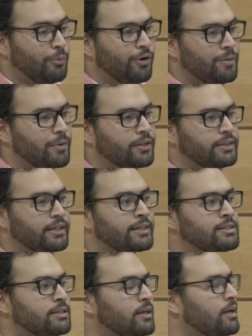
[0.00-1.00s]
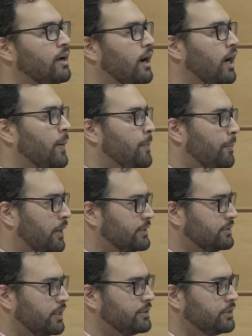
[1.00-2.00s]
more about this, my
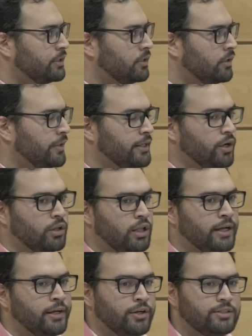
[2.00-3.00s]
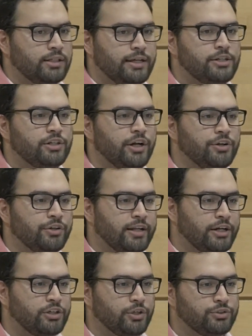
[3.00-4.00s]
slides are already online on SlideShare, and you can
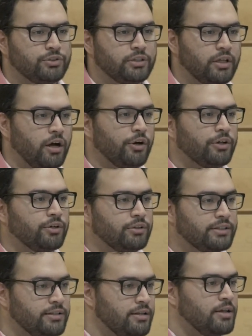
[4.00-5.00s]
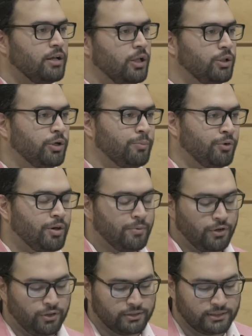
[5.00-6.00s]
actually go to the article and learn more about
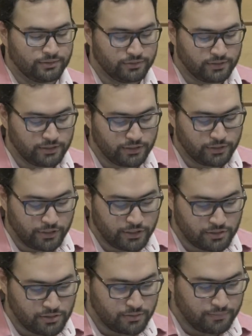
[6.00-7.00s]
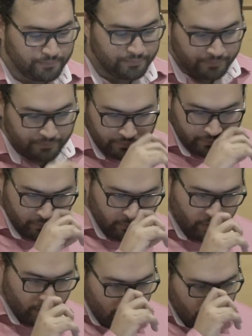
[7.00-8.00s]
all these different situations.
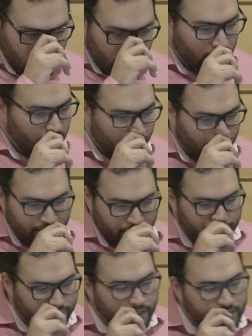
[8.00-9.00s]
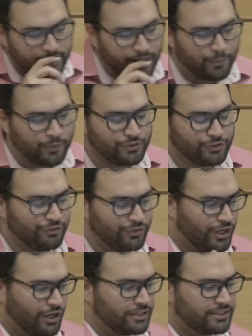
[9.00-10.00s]
Another example of sort of the
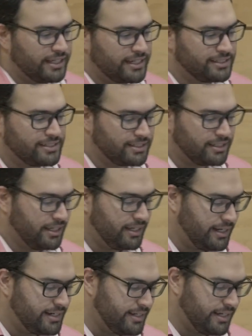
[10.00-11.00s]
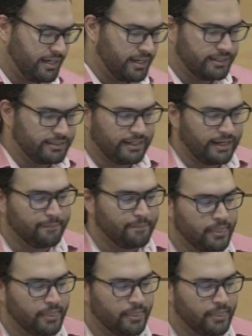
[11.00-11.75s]
context is king idea is that